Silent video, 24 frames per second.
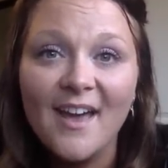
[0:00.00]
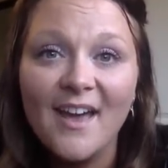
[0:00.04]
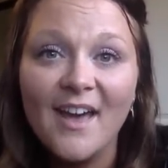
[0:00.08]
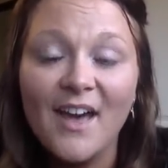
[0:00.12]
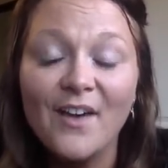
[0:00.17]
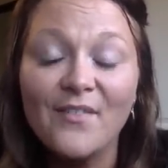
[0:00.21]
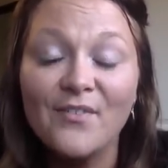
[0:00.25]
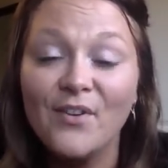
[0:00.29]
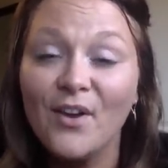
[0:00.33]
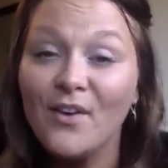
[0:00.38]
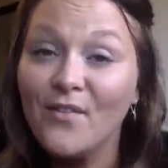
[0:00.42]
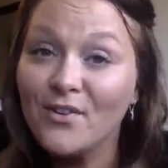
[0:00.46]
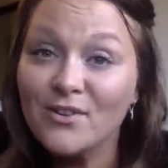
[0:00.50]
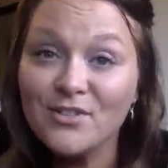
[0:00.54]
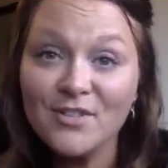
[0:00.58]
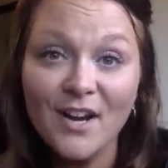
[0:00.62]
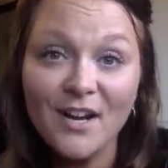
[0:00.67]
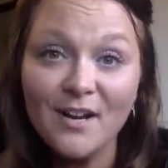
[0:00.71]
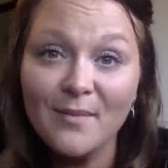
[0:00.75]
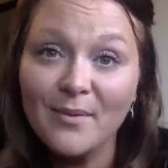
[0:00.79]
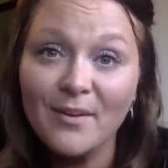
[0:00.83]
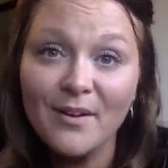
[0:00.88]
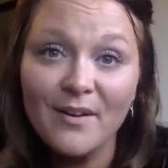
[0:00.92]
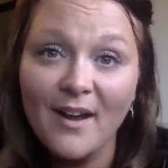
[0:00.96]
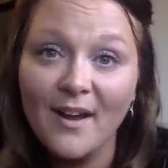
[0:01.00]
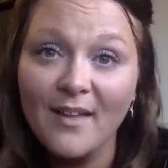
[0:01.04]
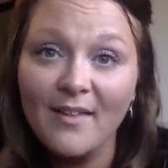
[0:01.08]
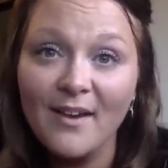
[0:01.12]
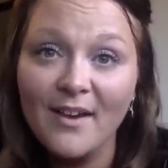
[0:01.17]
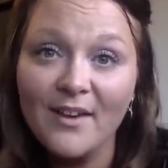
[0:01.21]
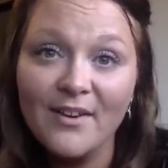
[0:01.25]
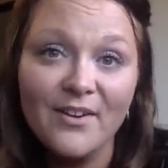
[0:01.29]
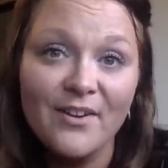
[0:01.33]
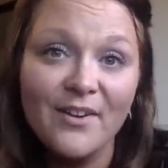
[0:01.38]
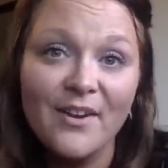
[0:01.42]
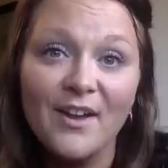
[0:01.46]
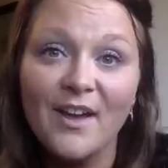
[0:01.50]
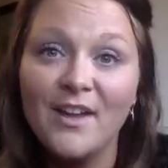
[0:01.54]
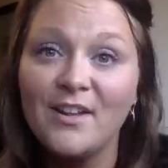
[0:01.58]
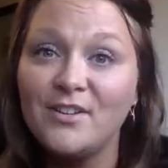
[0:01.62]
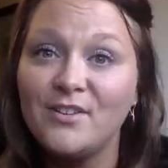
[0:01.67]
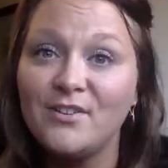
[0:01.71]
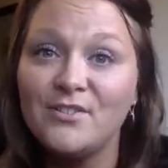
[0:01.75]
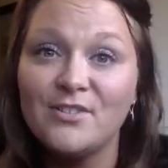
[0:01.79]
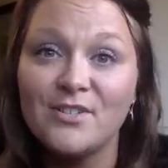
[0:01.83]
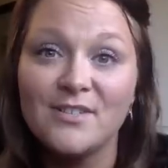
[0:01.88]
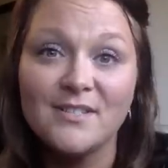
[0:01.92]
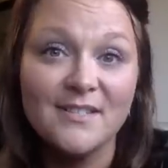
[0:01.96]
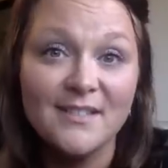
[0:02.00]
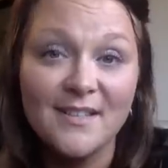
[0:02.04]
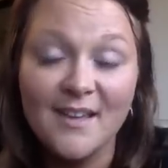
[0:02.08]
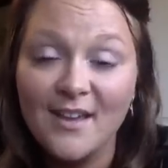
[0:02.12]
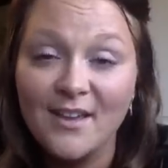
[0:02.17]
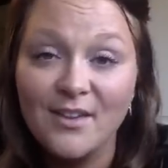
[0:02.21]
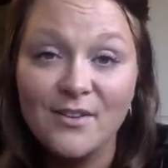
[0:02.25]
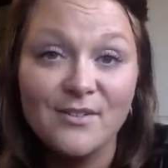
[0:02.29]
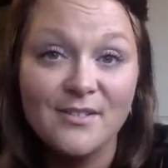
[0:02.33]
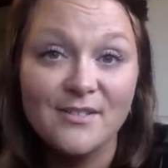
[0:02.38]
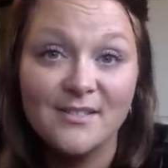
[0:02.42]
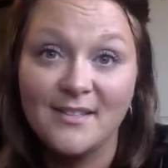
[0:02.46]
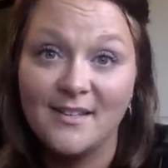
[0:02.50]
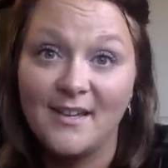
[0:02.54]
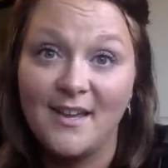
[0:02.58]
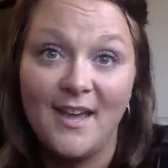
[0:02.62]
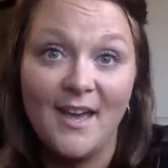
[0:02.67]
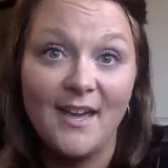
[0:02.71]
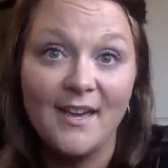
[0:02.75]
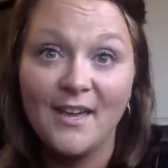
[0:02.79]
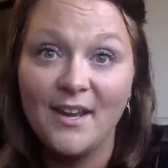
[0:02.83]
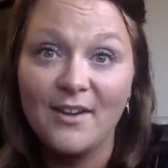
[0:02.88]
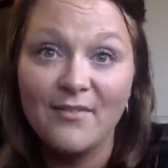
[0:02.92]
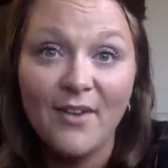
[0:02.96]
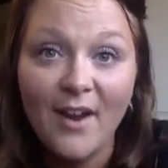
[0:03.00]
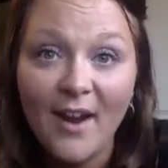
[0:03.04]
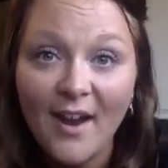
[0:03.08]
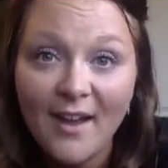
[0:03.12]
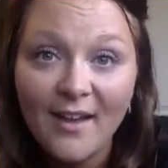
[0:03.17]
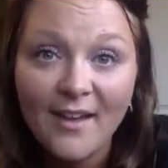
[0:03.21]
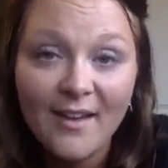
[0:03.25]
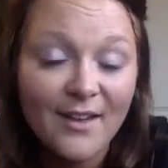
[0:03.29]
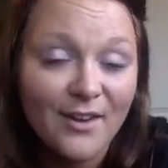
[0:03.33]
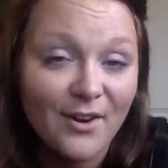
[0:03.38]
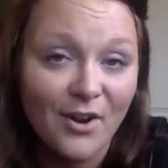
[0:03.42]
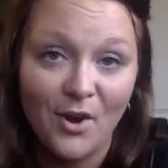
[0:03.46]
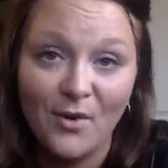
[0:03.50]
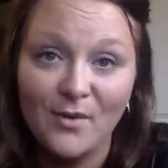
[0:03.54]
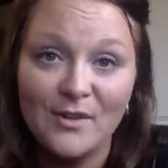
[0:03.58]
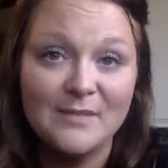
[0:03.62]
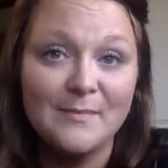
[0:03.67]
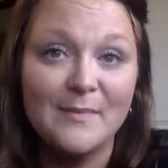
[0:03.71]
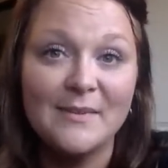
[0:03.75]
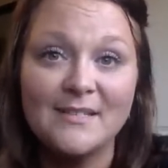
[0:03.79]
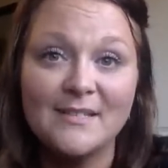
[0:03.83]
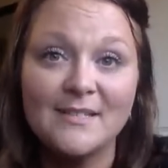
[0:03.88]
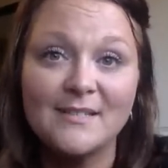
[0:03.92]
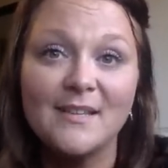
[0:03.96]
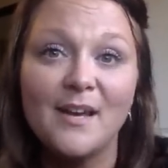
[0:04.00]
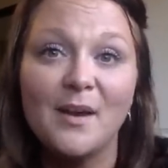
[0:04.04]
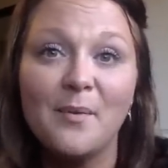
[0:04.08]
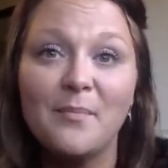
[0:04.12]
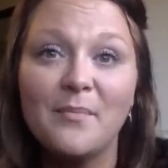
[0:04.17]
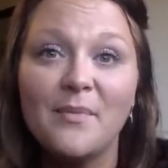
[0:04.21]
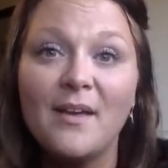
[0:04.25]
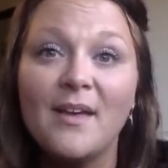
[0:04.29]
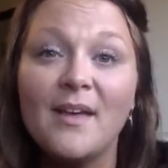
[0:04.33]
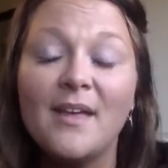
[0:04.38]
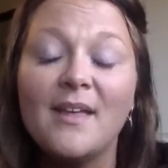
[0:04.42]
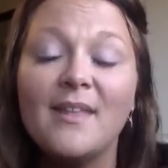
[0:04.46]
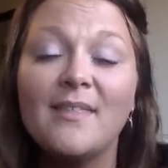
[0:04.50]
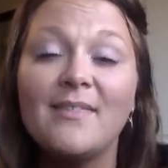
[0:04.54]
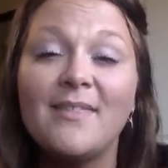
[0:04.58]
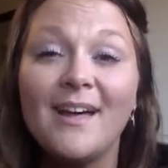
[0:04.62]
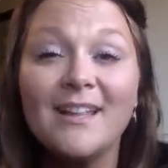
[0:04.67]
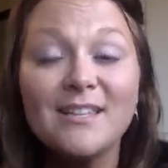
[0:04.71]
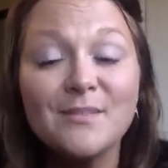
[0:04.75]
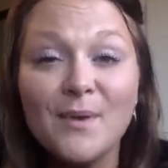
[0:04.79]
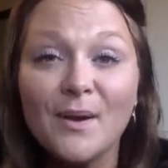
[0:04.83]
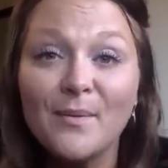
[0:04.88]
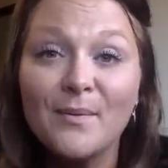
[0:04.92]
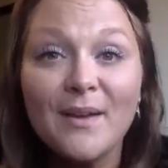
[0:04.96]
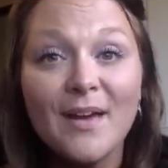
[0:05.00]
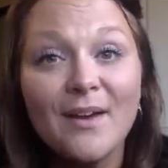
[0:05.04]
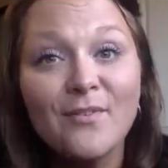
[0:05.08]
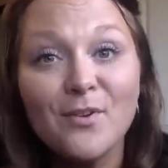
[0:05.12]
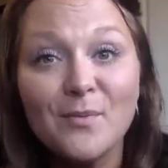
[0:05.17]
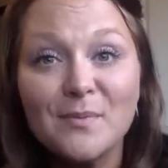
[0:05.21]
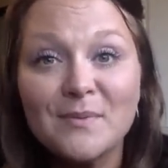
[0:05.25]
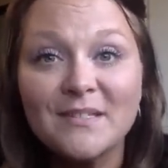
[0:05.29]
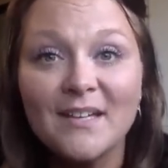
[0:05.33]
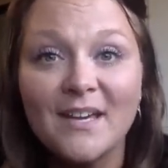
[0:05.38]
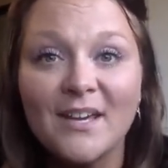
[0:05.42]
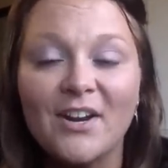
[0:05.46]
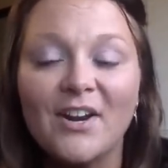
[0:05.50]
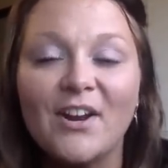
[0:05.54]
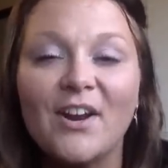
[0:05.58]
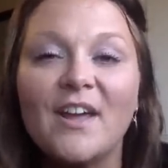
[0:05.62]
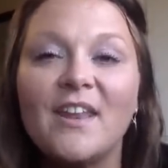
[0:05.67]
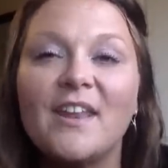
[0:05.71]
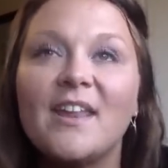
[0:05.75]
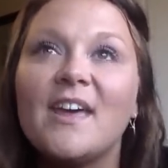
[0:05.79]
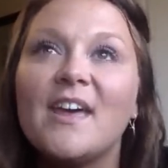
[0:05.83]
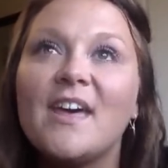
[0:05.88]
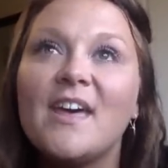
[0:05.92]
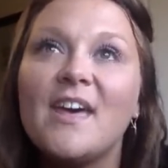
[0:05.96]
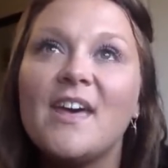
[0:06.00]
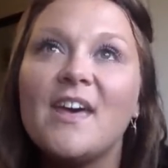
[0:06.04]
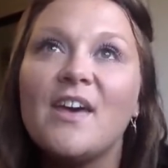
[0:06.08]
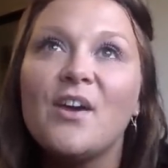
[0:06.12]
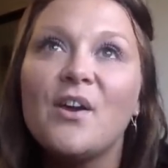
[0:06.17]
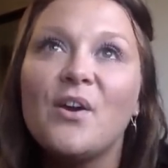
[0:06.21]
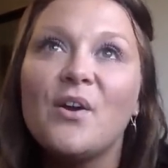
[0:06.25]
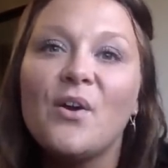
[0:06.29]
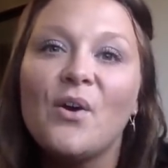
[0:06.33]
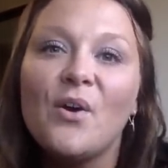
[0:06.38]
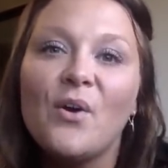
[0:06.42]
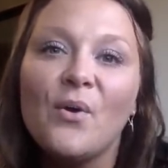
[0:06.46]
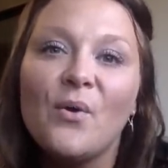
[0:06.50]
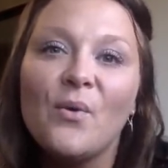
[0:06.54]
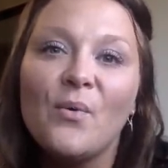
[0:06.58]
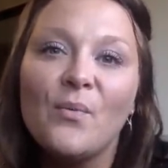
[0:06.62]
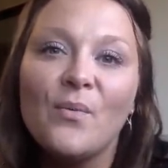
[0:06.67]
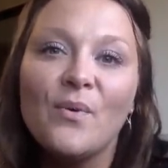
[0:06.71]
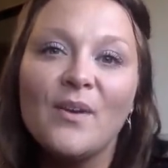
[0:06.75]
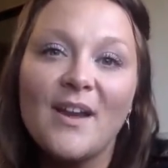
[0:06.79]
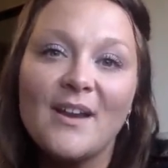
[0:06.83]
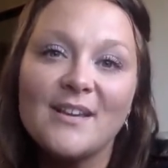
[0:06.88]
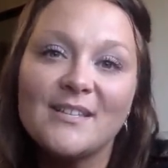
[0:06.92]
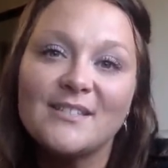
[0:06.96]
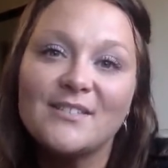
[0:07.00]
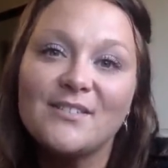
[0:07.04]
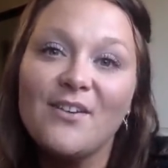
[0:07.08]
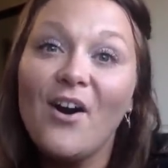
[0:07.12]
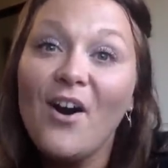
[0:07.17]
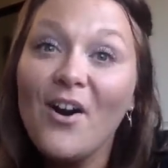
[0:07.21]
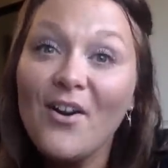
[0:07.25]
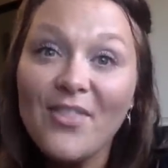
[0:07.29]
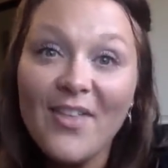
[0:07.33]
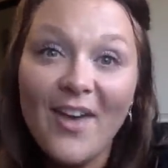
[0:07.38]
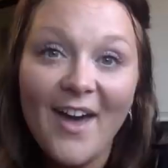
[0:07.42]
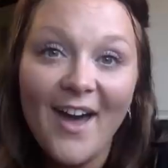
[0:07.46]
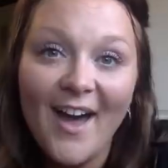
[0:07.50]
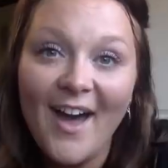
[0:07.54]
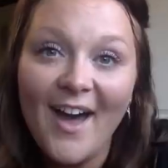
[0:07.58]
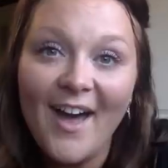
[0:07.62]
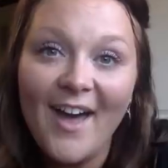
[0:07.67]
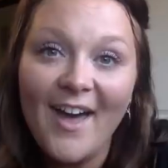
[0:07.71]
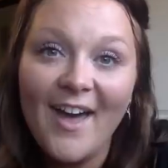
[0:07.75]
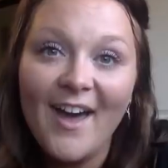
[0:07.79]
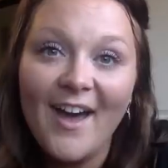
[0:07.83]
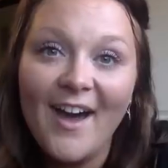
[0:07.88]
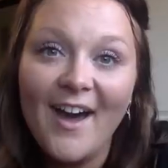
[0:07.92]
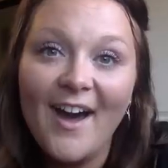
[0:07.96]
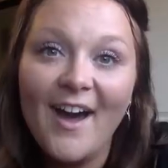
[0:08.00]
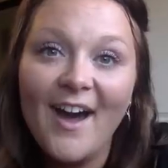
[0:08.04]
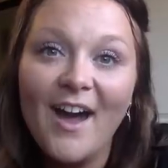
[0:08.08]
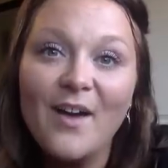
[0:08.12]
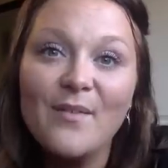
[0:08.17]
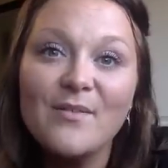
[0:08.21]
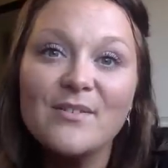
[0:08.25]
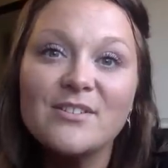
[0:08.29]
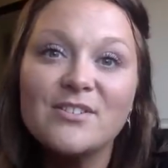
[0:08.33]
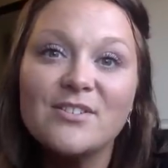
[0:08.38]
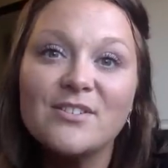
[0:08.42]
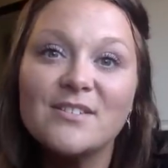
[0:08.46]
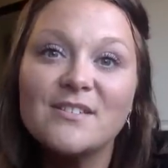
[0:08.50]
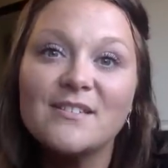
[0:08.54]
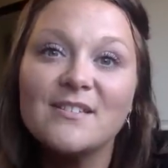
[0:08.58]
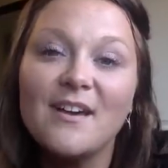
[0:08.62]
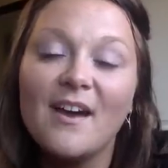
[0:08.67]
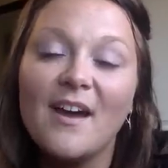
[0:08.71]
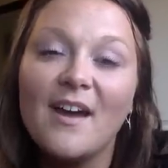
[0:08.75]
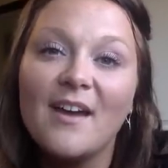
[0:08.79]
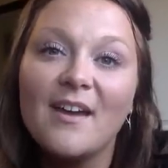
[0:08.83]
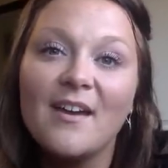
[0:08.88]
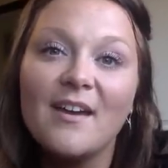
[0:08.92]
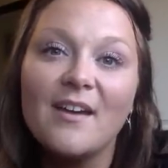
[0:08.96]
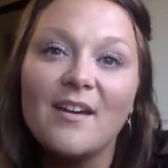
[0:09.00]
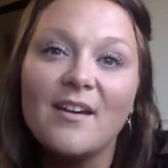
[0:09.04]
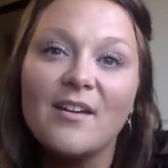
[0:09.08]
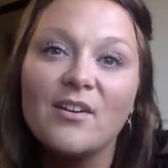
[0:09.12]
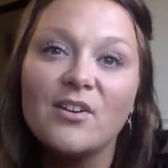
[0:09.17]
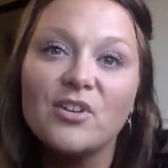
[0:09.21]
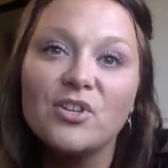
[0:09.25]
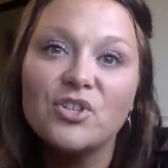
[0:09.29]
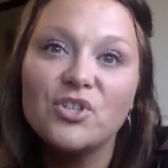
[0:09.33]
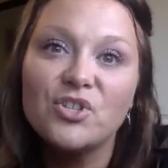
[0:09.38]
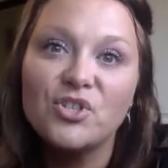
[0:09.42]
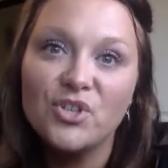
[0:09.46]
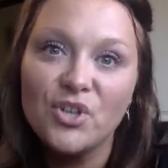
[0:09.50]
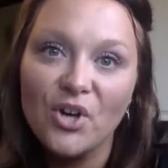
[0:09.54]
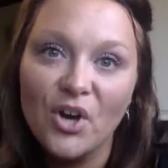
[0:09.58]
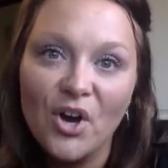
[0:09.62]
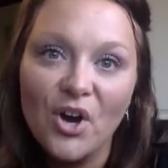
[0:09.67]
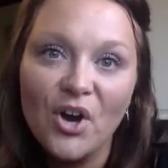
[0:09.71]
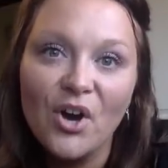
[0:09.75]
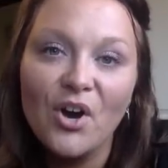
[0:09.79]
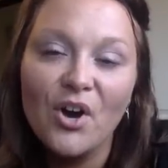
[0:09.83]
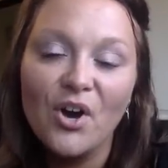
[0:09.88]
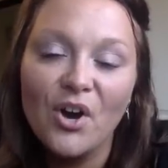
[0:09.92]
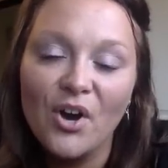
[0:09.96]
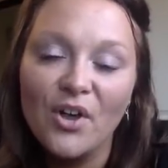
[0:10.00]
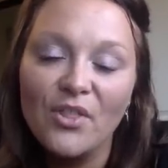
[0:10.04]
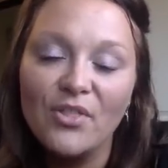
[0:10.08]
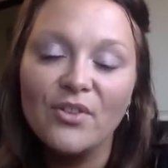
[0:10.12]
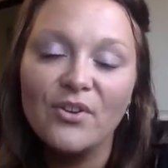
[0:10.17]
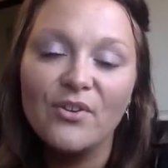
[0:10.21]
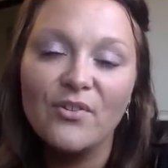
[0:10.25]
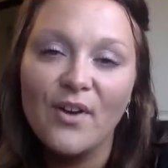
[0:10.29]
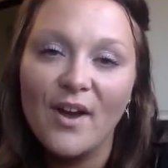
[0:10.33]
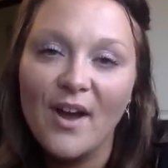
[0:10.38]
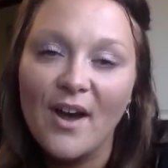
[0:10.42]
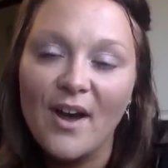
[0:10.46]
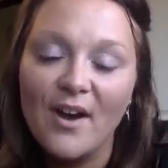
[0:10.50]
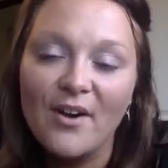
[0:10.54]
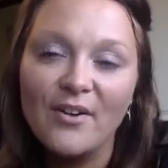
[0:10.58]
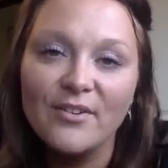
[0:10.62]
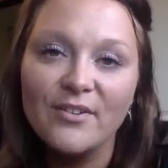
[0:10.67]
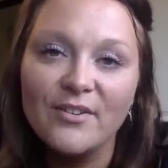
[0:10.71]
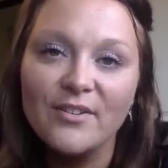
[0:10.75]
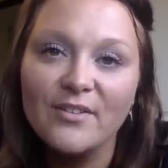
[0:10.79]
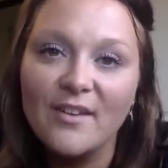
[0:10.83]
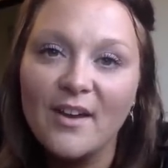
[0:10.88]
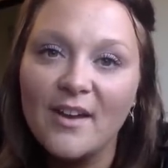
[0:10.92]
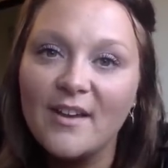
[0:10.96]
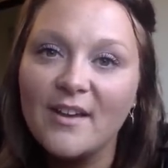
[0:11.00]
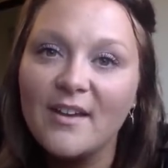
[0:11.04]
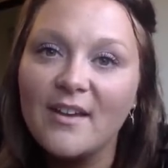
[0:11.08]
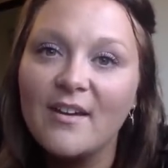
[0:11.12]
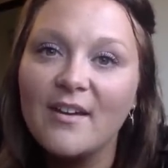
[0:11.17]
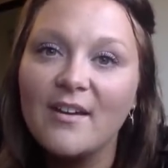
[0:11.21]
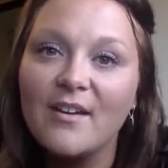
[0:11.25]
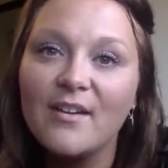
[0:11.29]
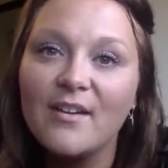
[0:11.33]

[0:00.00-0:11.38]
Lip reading: have you ever tried to put on eyeliner and you just can't get it right? It always messes up. That's why we have Oops Liner. And when I saw that, I was just like jaw on the ground. Like,